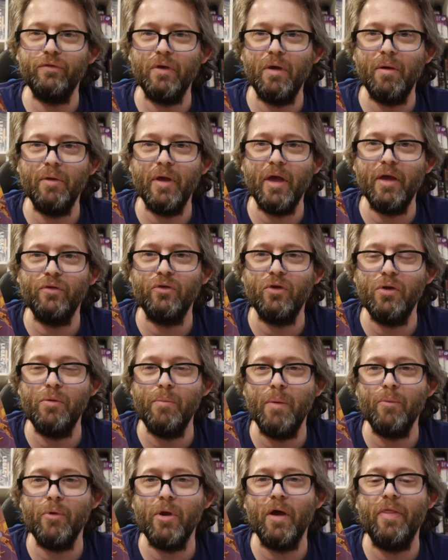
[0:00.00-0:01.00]
So oh, I got good
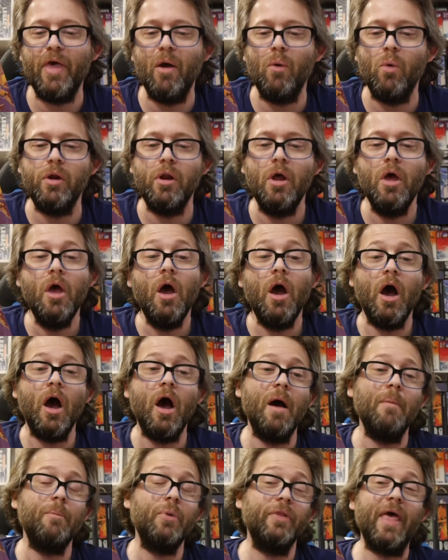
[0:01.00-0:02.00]
memory on that one.
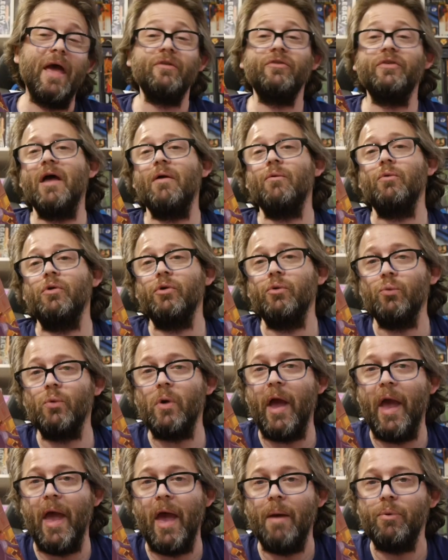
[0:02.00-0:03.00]
Uh, but that's not really
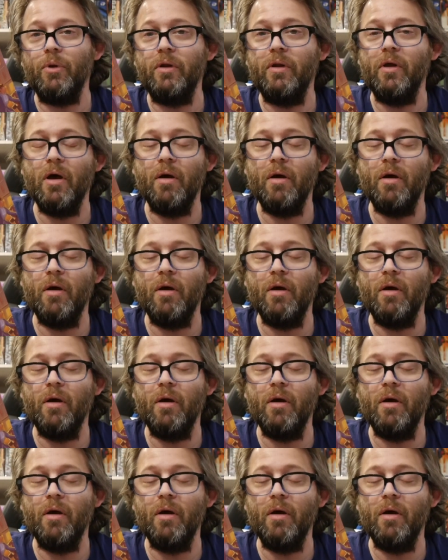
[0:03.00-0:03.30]
what happened.